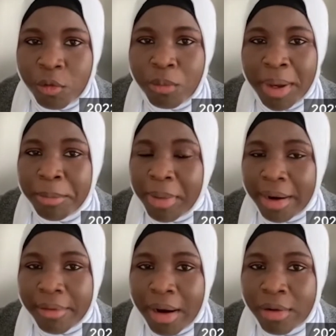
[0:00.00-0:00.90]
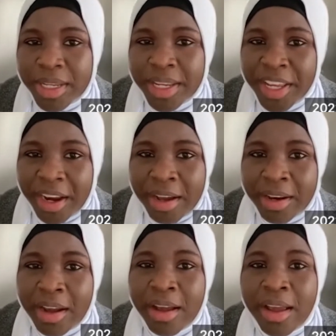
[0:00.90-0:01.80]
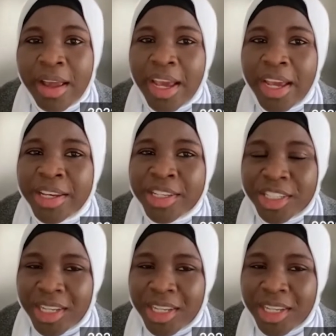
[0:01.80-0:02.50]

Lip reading: my background in Ghana, and